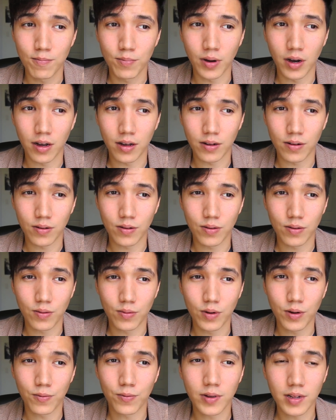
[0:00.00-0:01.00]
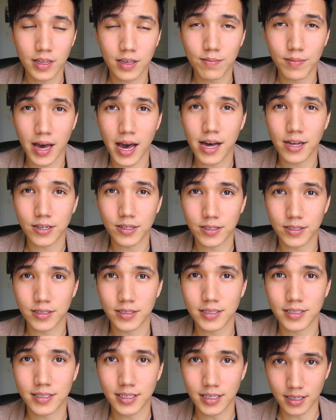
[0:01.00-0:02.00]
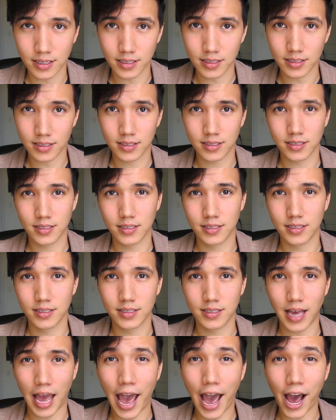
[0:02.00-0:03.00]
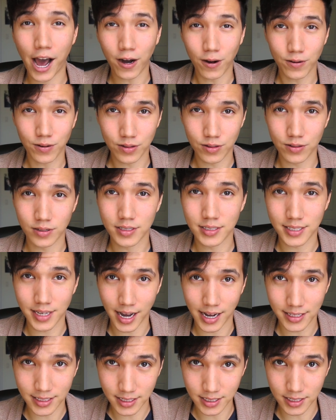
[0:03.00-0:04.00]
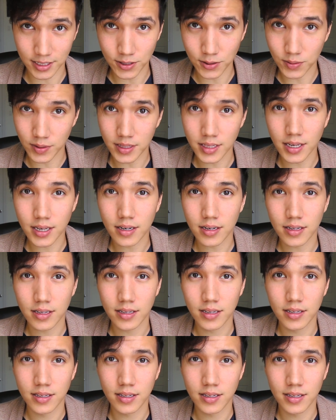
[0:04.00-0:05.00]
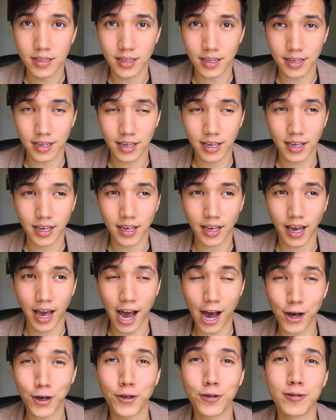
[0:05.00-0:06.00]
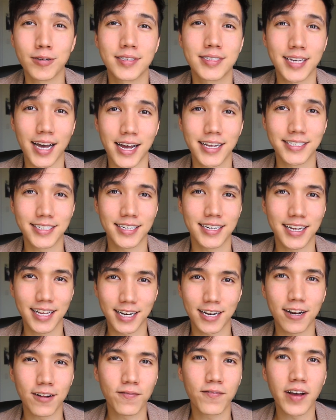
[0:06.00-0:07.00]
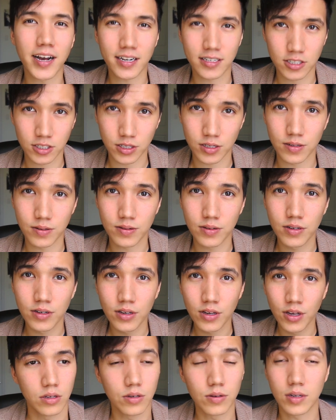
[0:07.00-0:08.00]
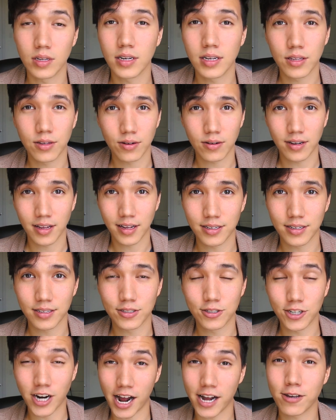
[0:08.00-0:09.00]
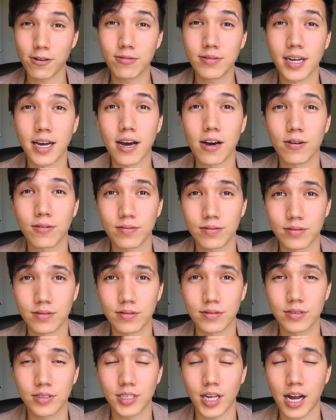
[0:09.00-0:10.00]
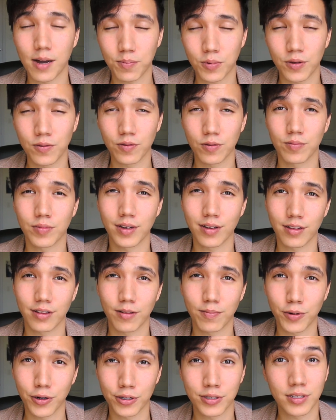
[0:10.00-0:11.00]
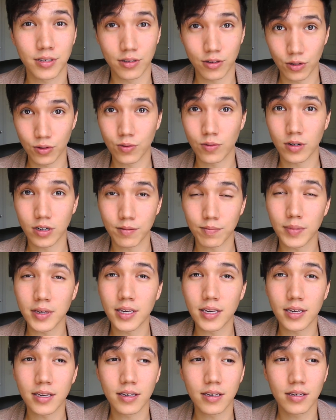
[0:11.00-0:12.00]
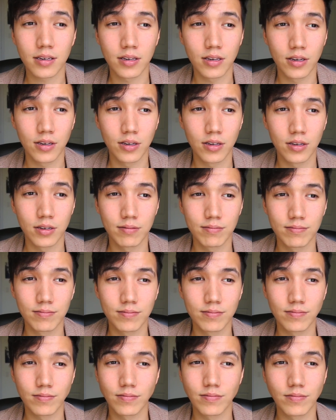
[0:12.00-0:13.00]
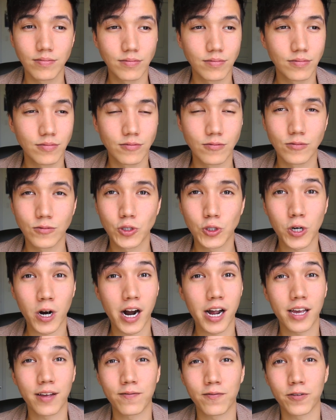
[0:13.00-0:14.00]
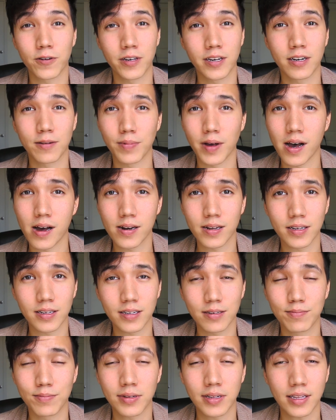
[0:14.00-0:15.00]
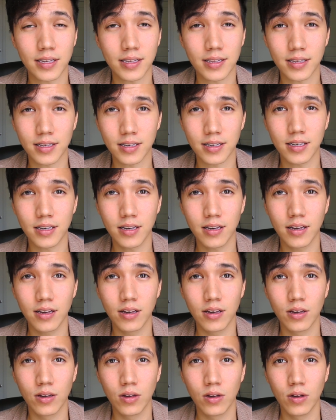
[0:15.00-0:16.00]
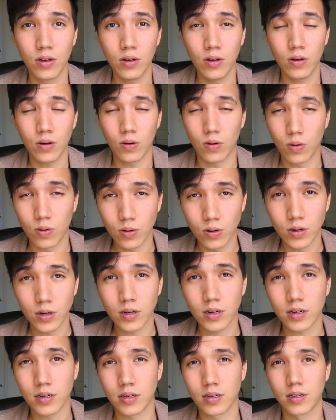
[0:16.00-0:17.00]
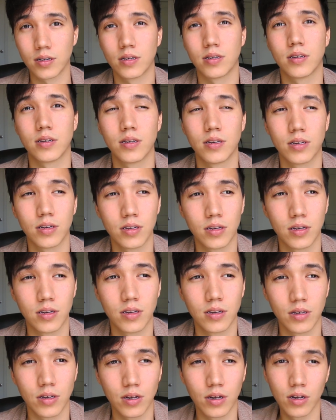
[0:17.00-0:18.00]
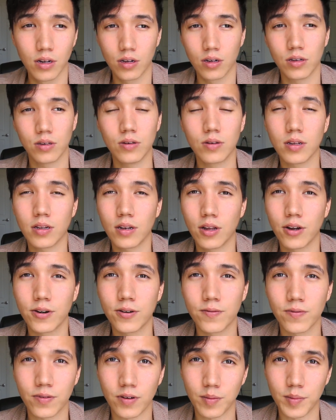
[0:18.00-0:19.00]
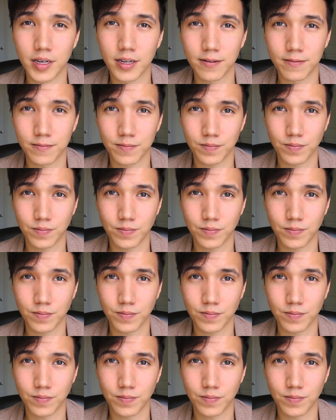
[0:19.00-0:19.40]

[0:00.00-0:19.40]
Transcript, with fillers: But what really matters is how you decide to deal with it, like how you decide to let it affect you. You can either it drag you down, stop you from being the person you want to be, try and forget about it completely, or you can learn from it.